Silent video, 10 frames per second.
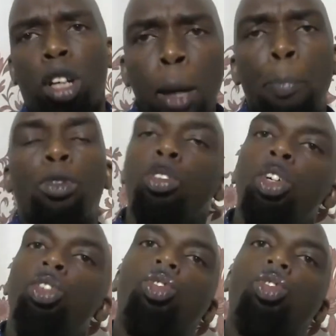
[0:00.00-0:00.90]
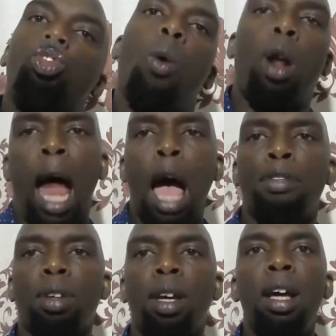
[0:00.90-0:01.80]
creeps into our
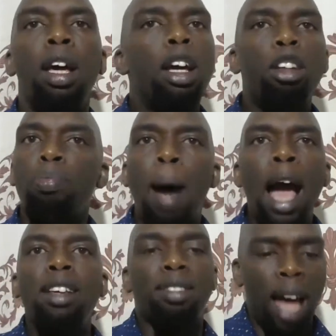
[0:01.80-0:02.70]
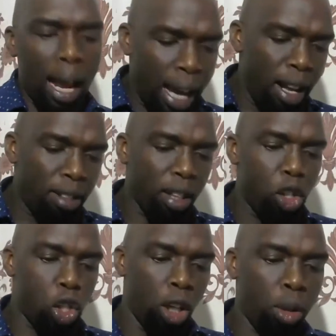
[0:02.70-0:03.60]
lives. It's my desire, ladies
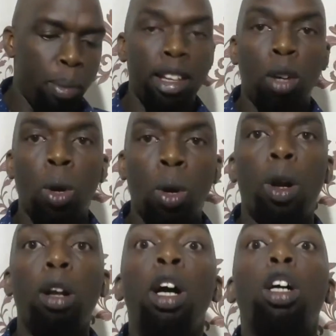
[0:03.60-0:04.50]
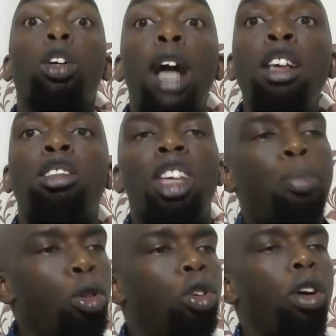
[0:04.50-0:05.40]
and gentlemen, that we will rise
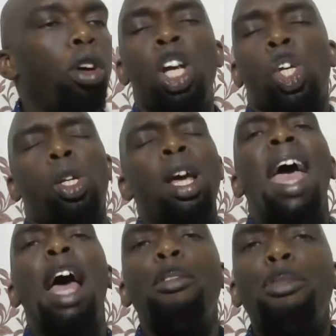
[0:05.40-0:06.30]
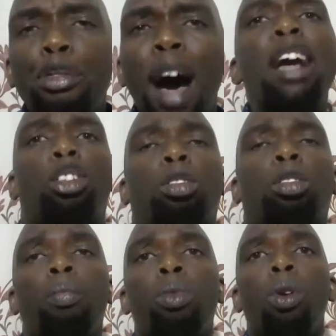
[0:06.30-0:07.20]
up to the occasion and fight.
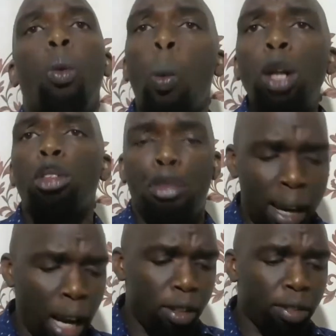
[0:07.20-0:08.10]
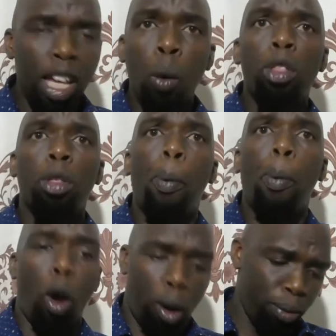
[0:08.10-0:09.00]
We want to finally say with
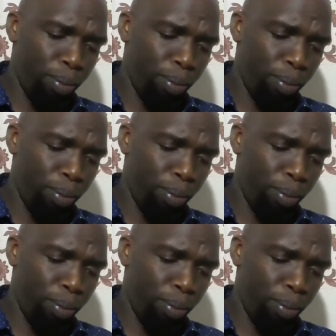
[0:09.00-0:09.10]
Paul,